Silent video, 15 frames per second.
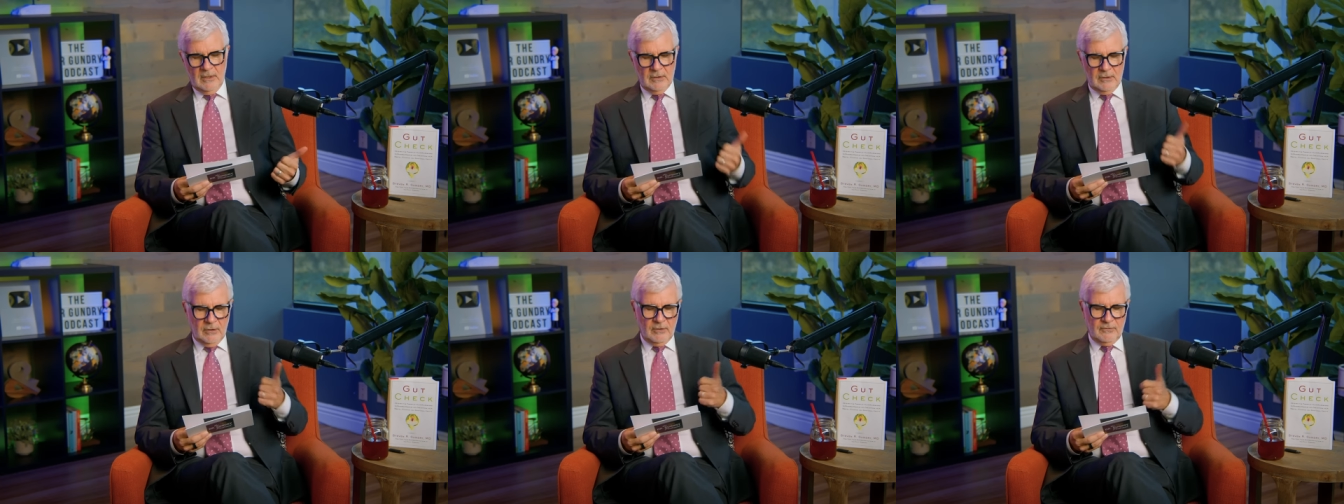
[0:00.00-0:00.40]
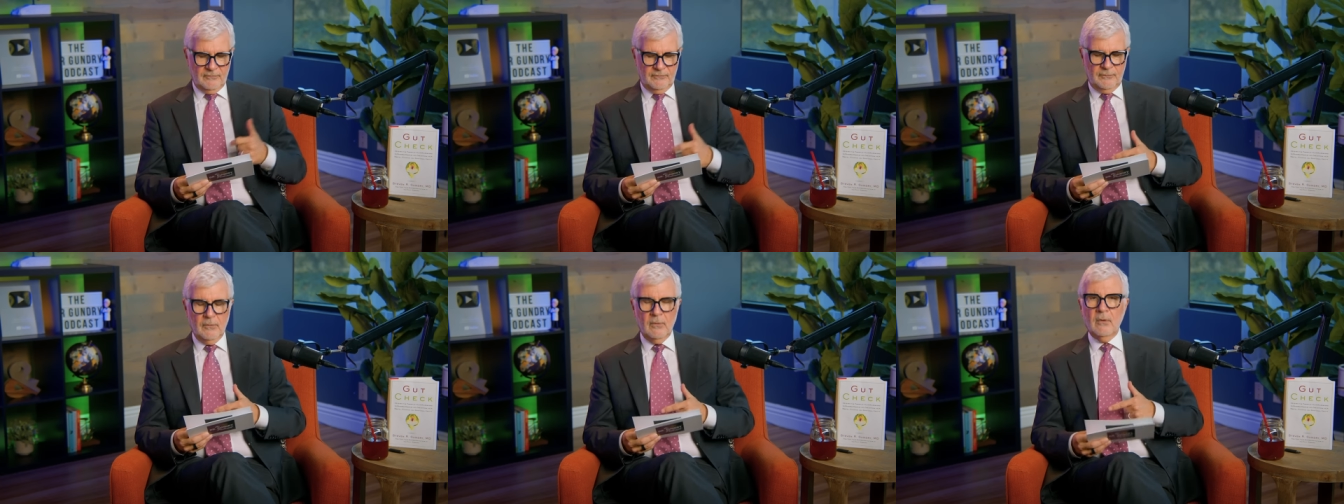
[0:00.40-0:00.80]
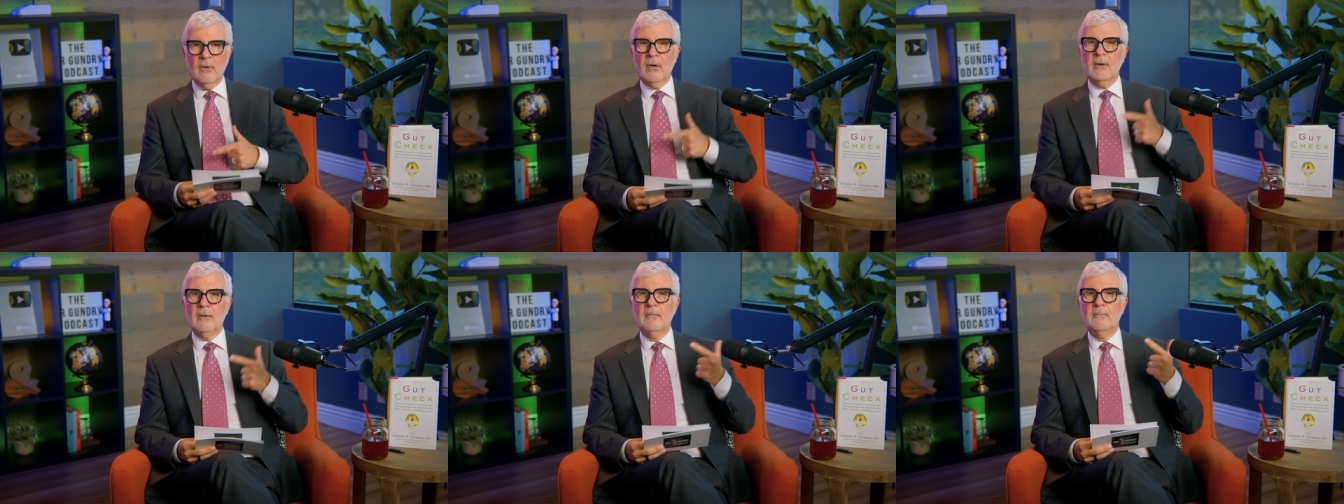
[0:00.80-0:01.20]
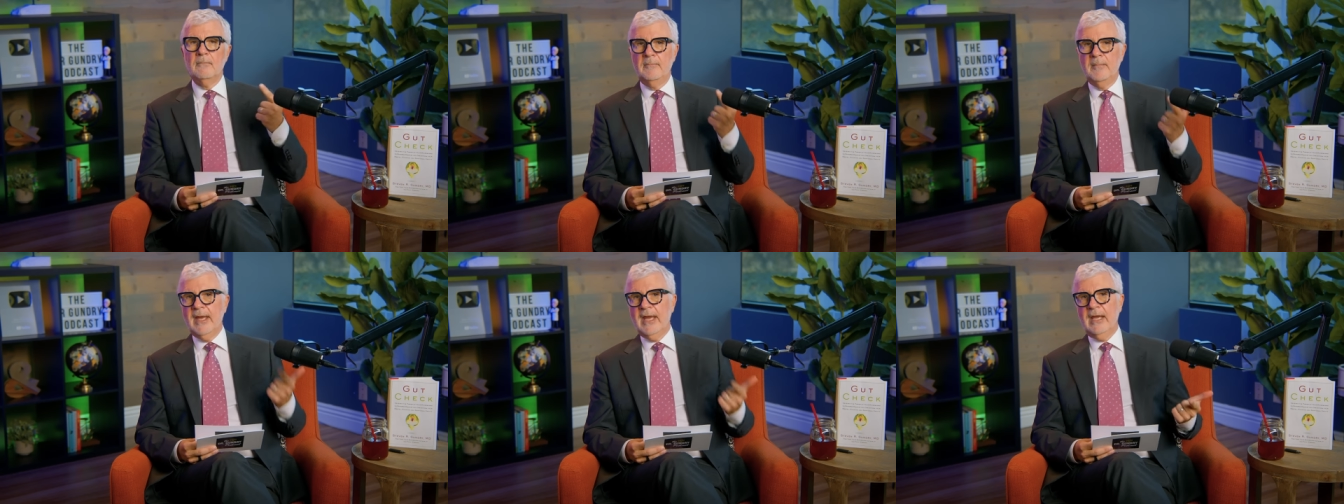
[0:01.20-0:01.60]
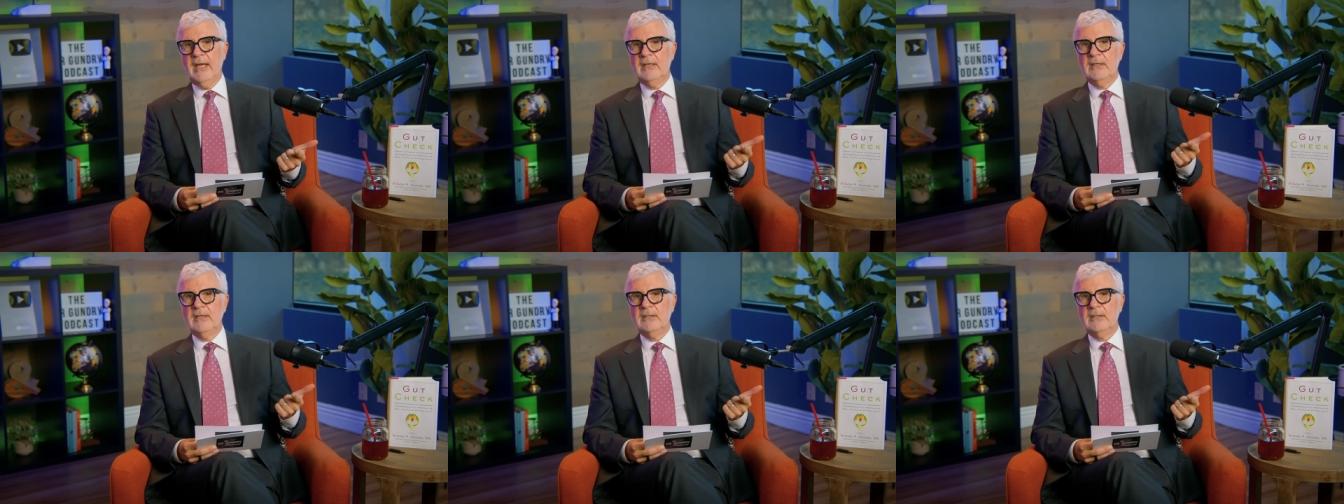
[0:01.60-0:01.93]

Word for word: look for made